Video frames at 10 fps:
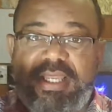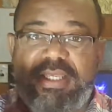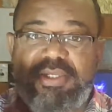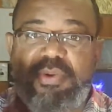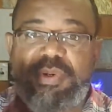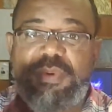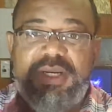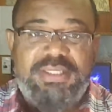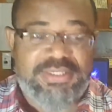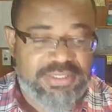You know what it
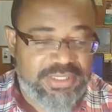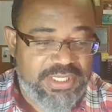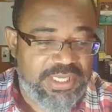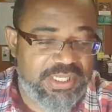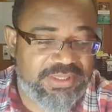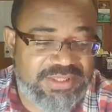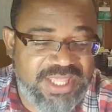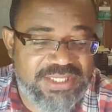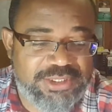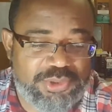was?
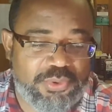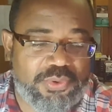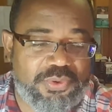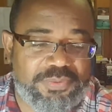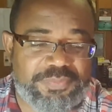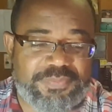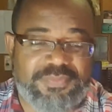This tool.